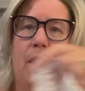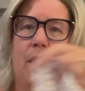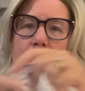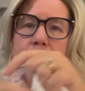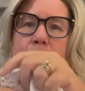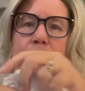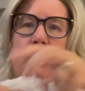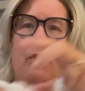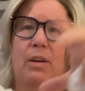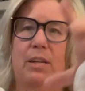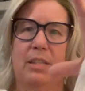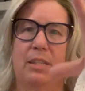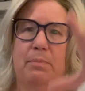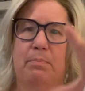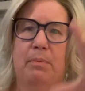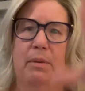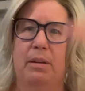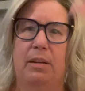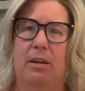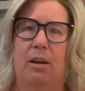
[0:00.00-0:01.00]
before I
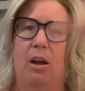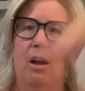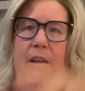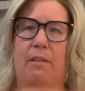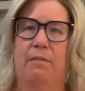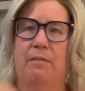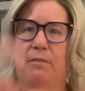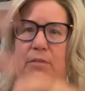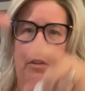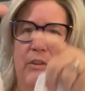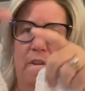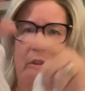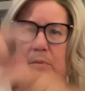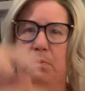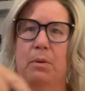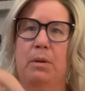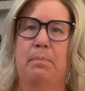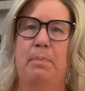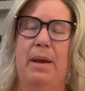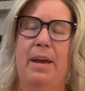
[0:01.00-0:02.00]
split off for the
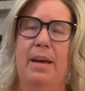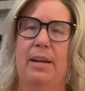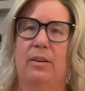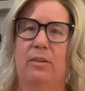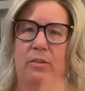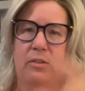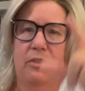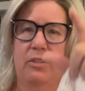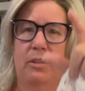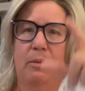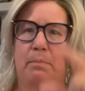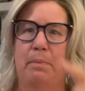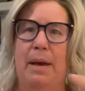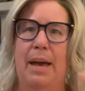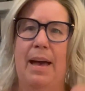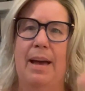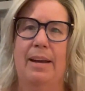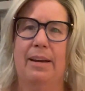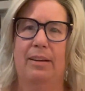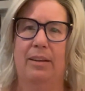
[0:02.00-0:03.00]
3 panels, the
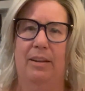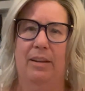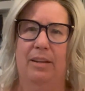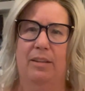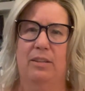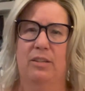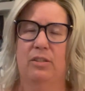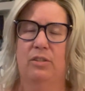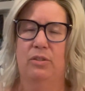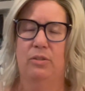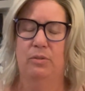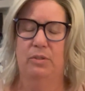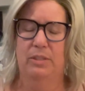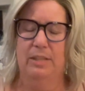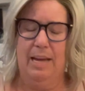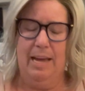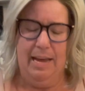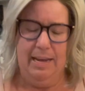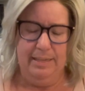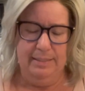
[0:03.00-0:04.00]
back and the 2
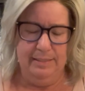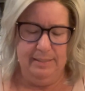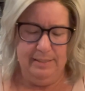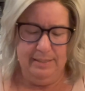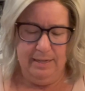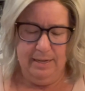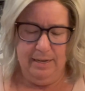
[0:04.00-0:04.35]
sides.